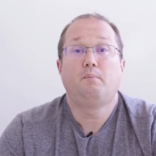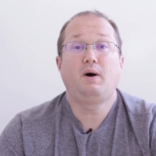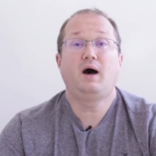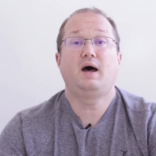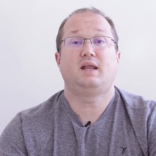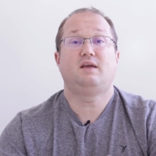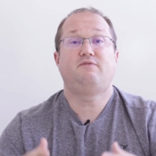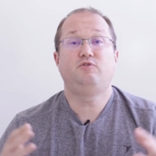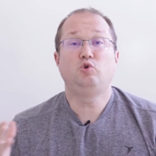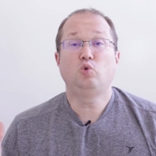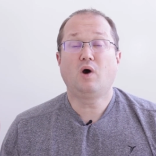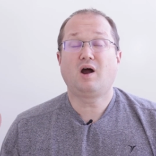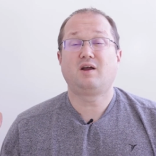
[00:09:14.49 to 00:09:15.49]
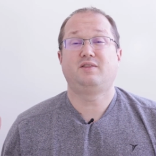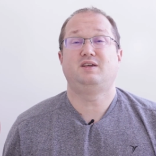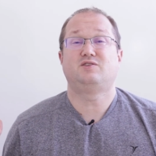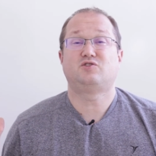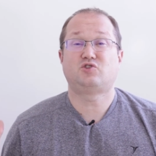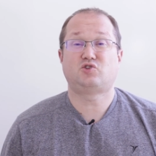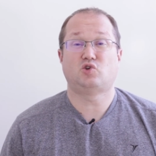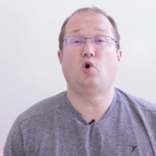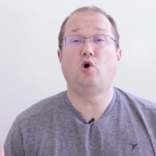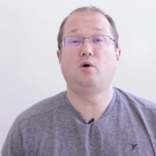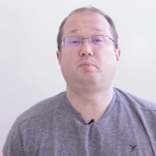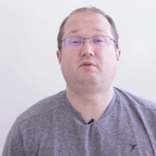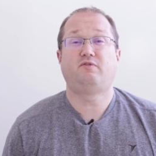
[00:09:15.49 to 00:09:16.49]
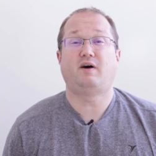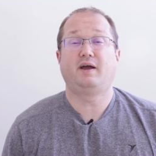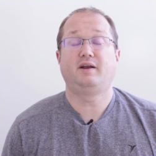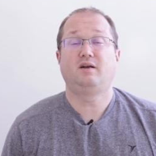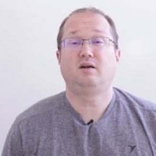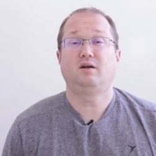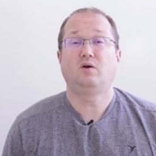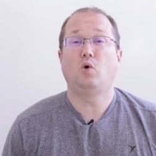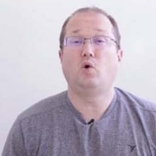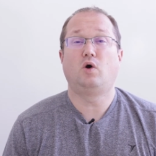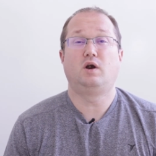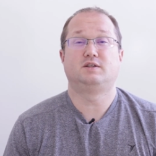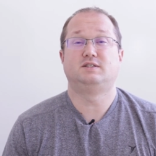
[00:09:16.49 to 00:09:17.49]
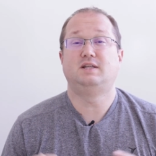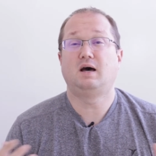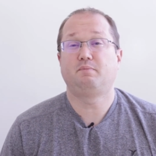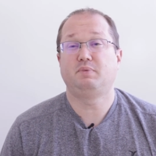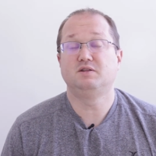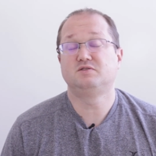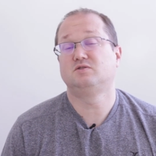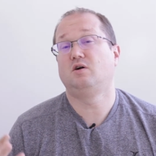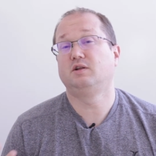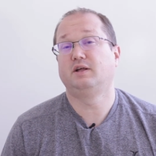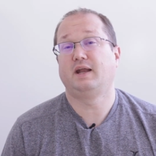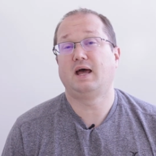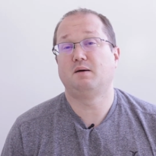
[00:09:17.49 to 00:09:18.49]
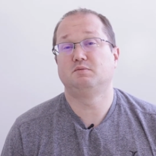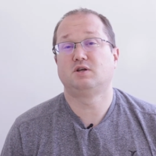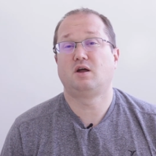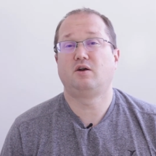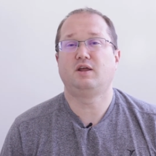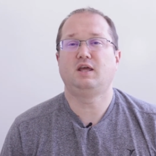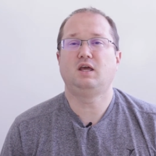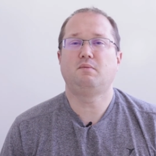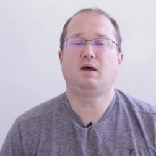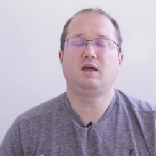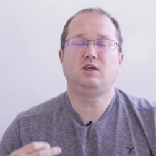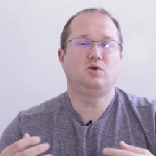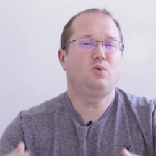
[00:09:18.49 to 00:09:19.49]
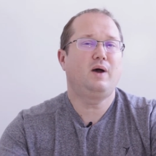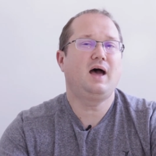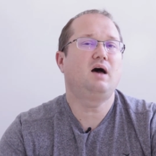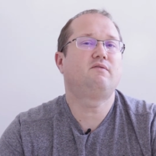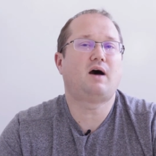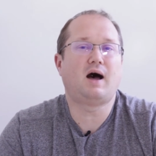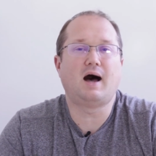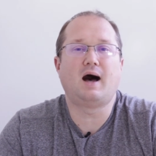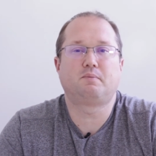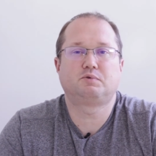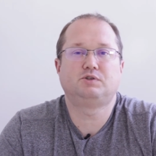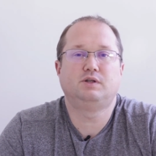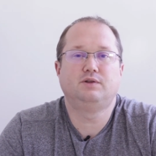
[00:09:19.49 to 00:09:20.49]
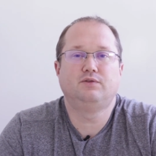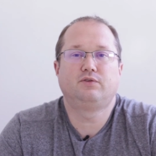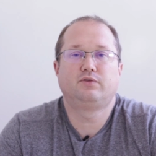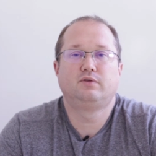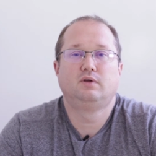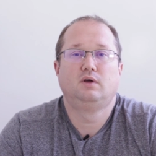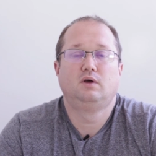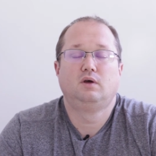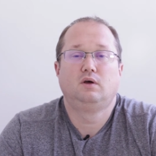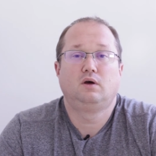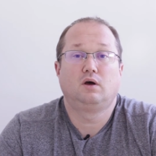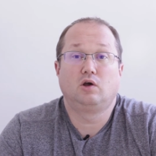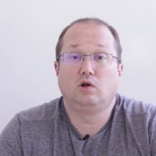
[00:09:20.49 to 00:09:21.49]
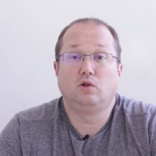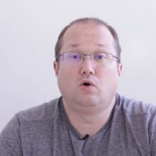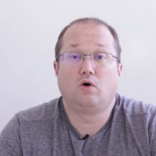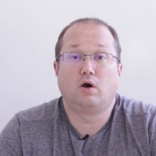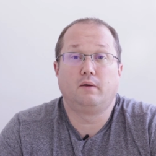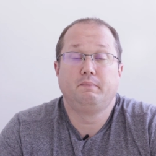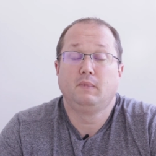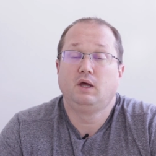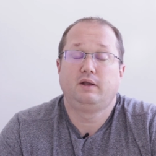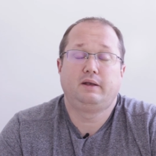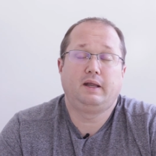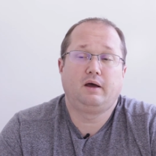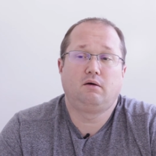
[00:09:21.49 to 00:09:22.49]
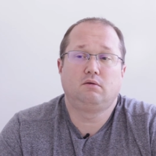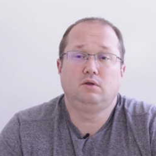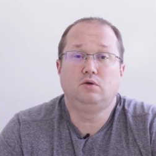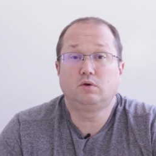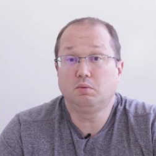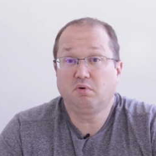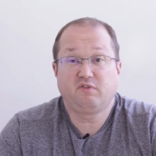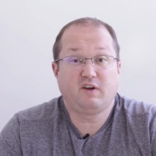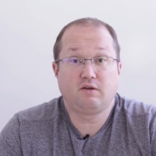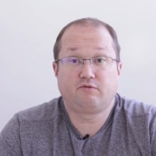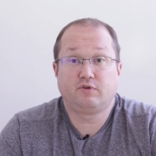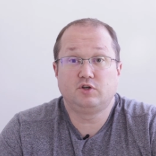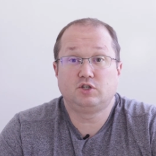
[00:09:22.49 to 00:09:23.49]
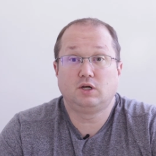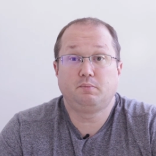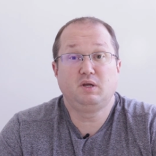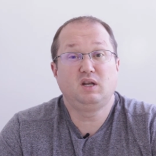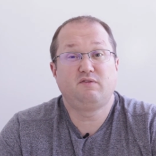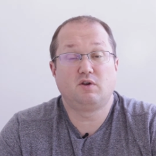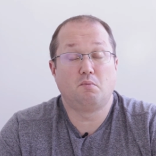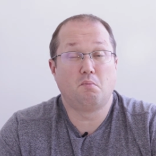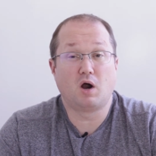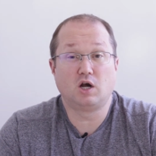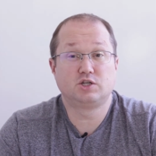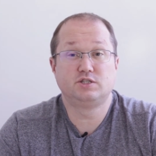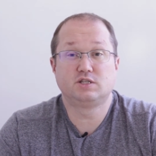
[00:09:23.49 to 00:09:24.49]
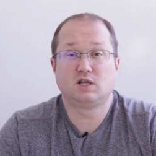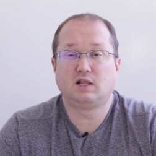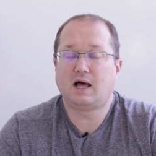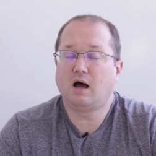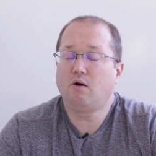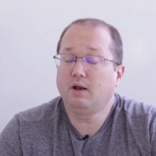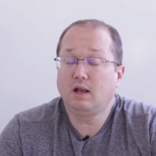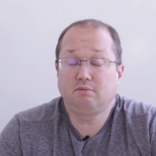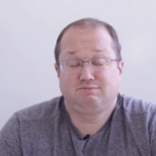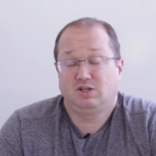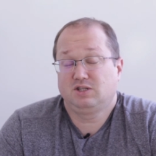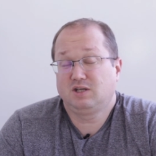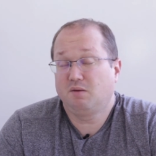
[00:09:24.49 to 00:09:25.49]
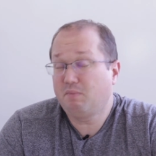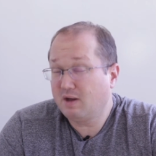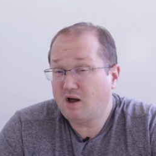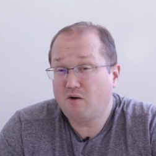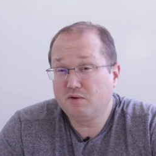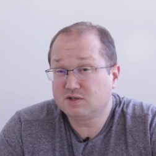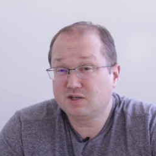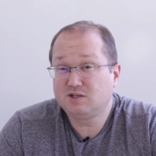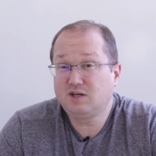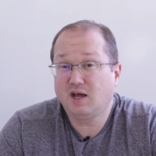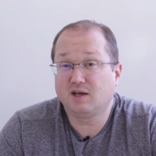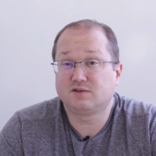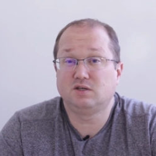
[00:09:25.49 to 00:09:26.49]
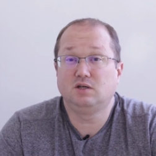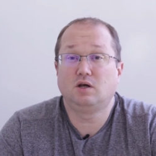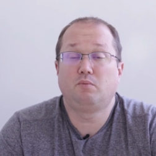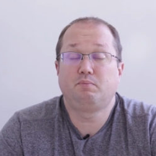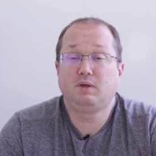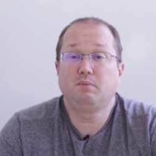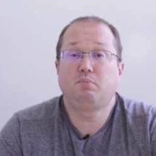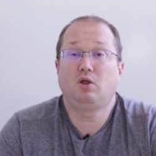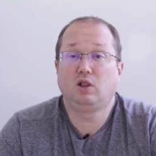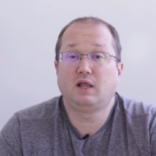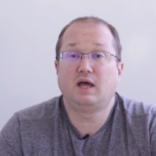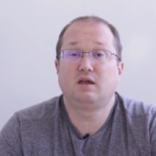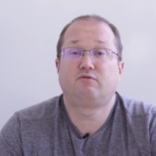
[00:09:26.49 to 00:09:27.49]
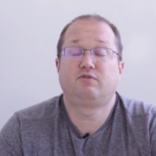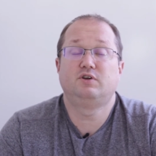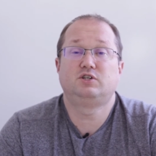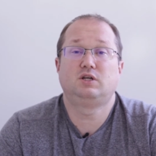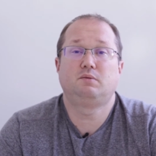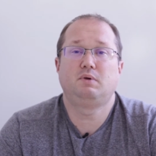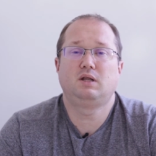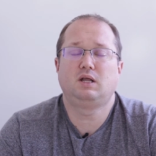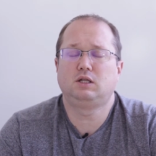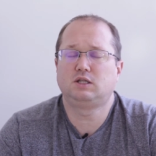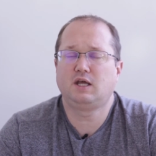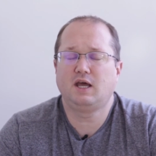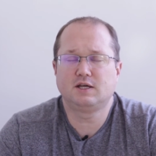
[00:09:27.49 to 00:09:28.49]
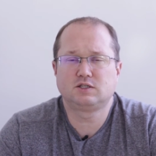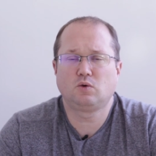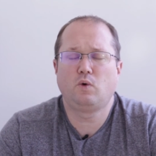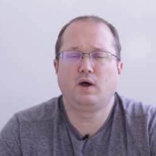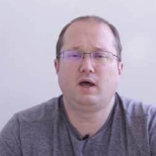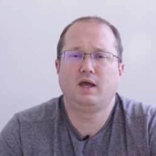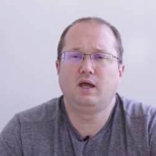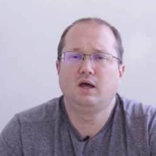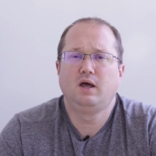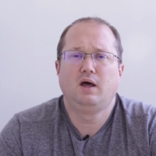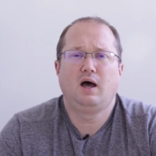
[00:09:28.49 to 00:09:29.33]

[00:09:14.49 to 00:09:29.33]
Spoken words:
But if you are the sole provider or it's not being sold on Amazon or eBay, you have options galore. Now, you can provide free shipping if your margins allow it. That's something I always suggest. People like free shipping. It takes away